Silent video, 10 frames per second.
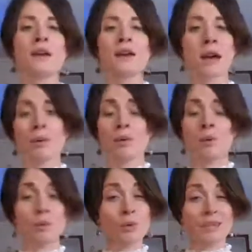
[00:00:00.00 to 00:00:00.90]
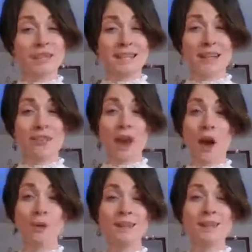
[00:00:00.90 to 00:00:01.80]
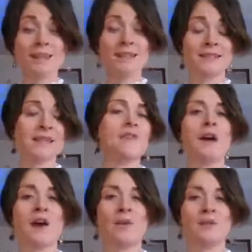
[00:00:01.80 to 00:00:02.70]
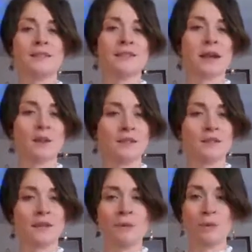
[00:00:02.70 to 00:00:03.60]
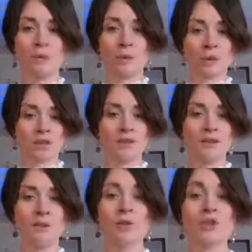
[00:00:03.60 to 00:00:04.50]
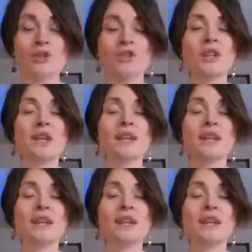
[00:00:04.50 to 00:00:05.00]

Capricorn rules the 10th house, and the 10th house is the house of fame and fortune, which